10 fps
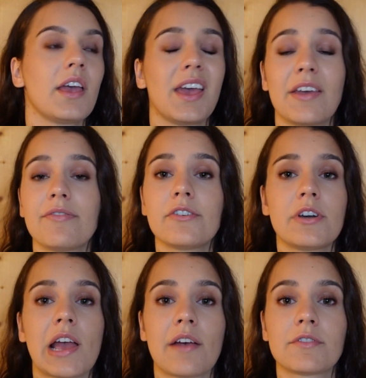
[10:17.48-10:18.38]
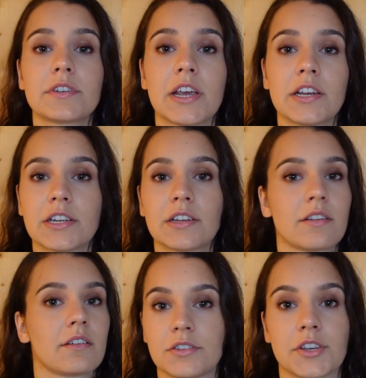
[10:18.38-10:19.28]
If you really have to change it,
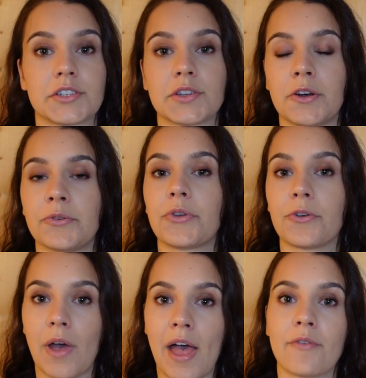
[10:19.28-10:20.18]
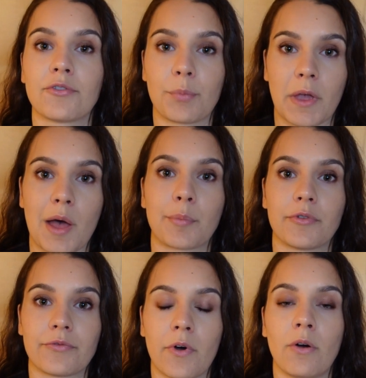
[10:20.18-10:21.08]
just know you have to pick up the
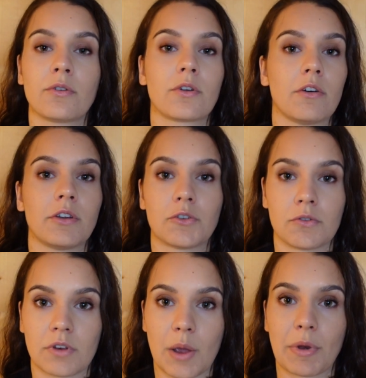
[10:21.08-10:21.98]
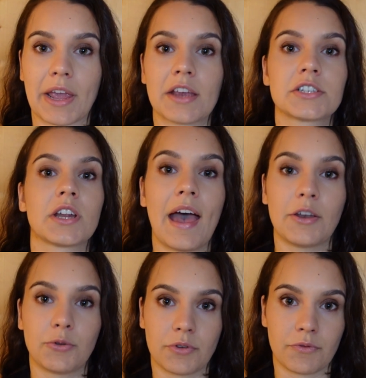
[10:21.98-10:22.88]
phone, go into the application
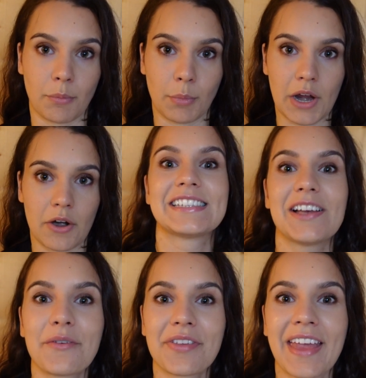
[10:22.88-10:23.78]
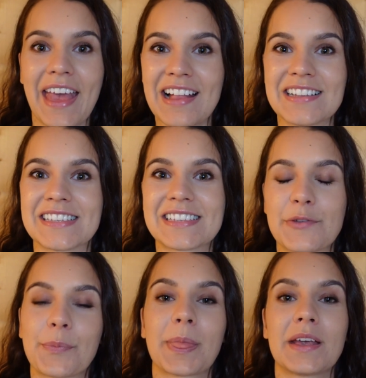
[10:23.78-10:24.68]
and do it from there. Something else.
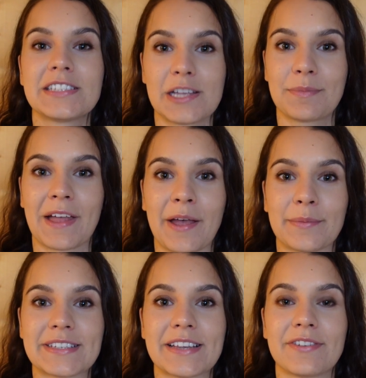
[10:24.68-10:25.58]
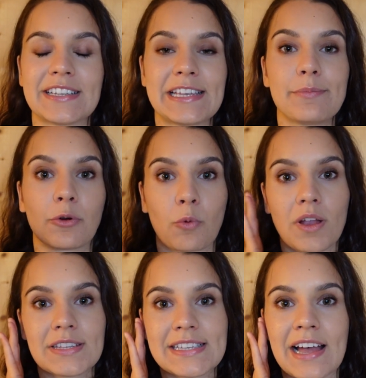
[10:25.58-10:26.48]
Sometimes if I sleep on
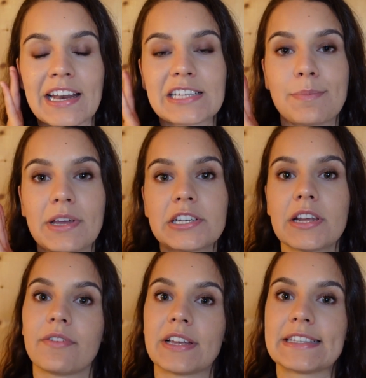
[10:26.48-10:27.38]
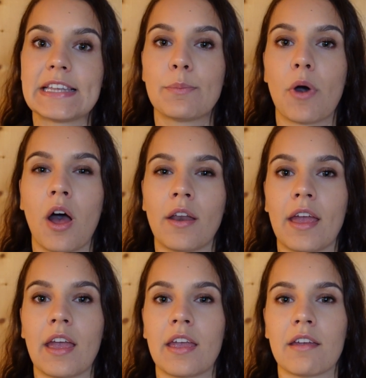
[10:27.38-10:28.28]
one side, especially if I sleep on
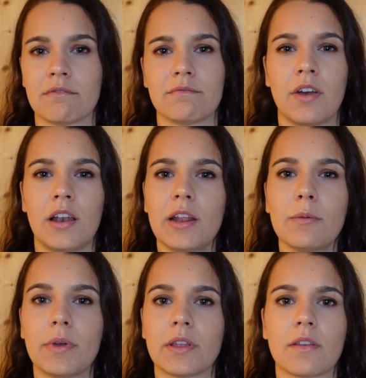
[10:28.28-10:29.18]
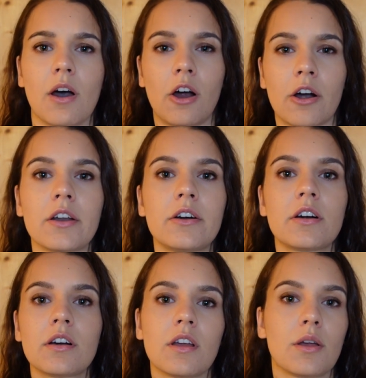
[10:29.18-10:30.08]
a little bit
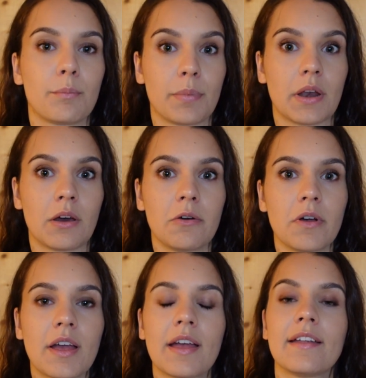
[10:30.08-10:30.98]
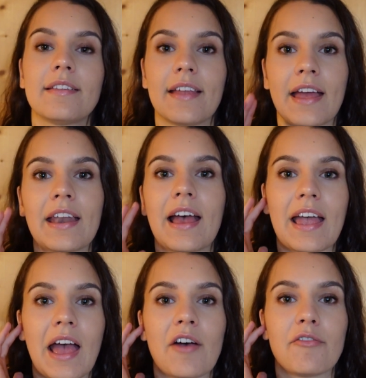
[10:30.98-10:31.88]
harder pillow, then I
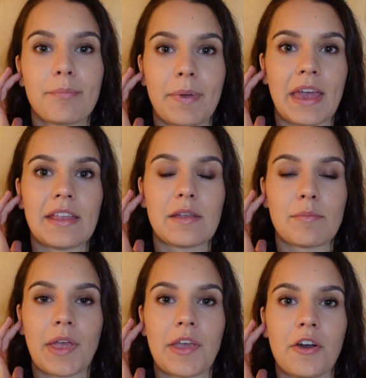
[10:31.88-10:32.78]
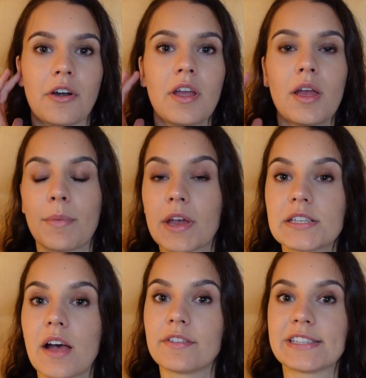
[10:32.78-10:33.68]
have pain in my ear. Because
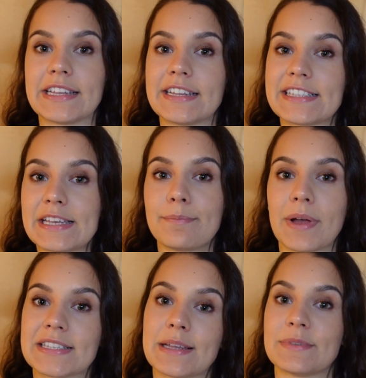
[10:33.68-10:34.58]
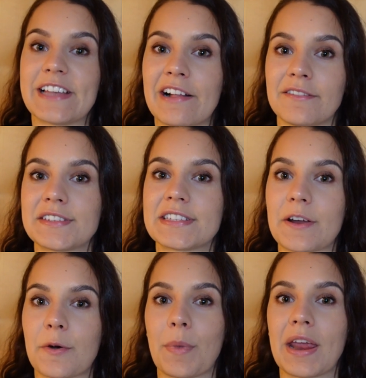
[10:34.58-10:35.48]
obviously the sleep buds themselves, they
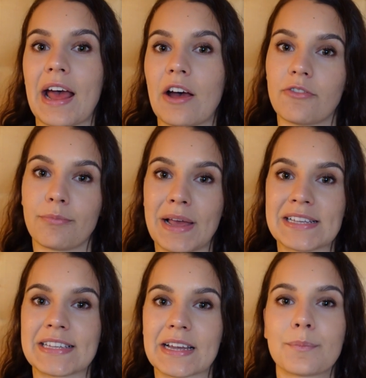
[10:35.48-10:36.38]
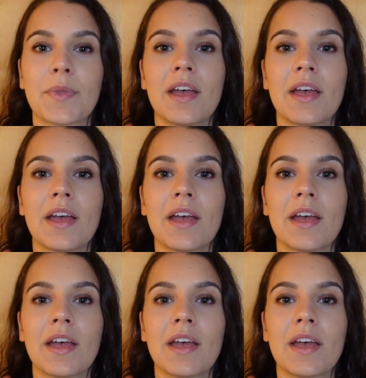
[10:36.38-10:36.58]
are made out of plastic.